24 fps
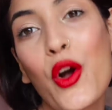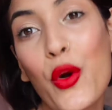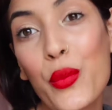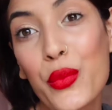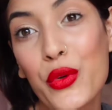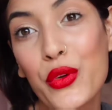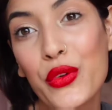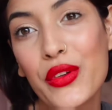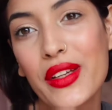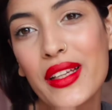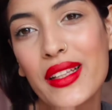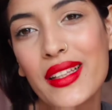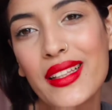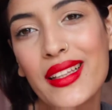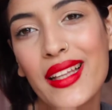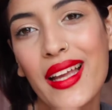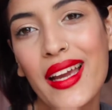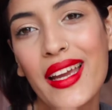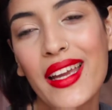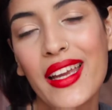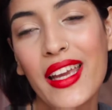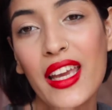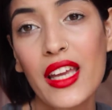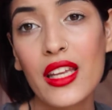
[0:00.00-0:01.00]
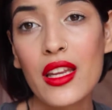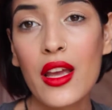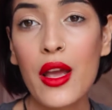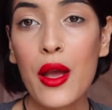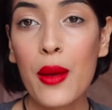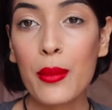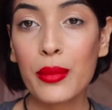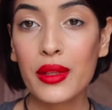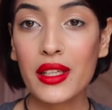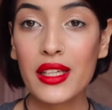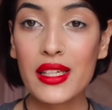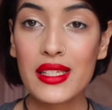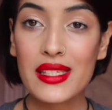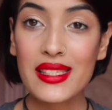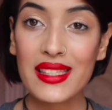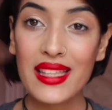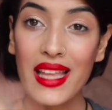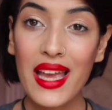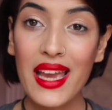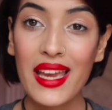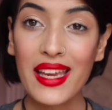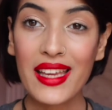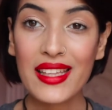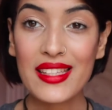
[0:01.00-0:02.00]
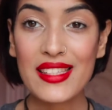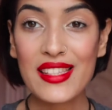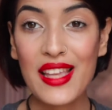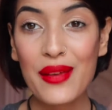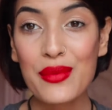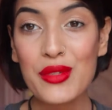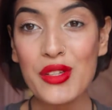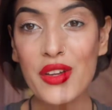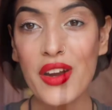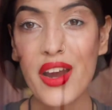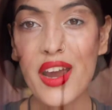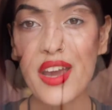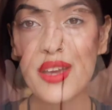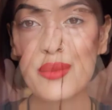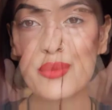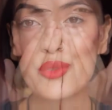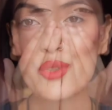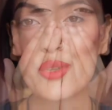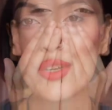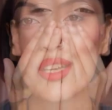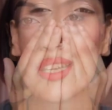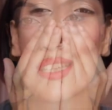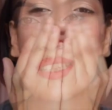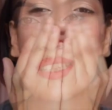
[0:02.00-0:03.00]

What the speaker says: hope you really like it. Please like and subscribe to